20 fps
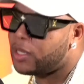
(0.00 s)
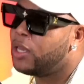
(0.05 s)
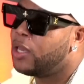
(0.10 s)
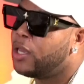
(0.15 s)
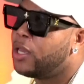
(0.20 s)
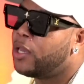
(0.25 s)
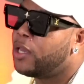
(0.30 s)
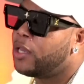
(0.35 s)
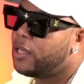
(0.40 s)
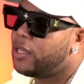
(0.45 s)

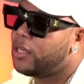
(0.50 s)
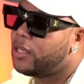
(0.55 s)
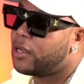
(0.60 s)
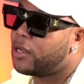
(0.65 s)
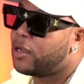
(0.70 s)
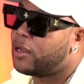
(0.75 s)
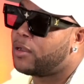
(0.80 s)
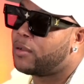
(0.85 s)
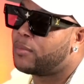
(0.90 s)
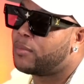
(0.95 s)
he
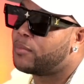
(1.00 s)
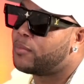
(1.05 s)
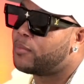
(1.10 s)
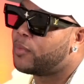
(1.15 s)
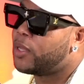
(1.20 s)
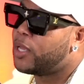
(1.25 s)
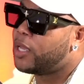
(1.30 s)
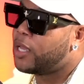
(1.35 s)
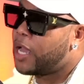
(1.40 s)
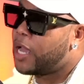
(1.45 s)
I
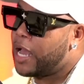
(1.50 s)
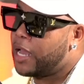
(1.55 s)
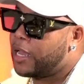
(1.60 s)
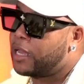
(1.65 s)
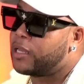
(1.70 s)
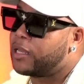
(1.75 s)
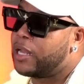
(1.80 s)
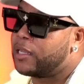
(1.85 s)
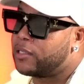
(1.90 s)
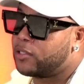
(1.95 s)

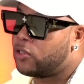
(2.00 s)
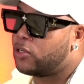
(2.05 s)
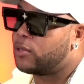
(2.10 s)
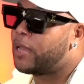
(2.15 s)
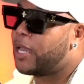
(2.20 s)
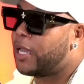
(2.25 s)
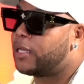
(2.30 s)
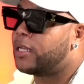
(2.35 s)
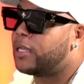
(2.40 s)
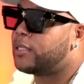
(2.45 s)
told him I
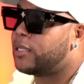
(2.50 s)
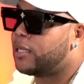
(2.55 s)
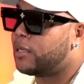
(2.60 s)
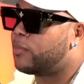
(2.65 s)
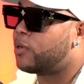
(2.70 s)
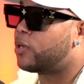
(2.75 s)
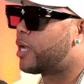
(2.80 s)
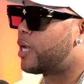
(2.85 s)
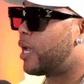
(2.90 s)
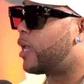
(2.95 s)
had the
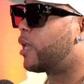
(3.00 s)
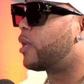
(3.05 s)
demo. I had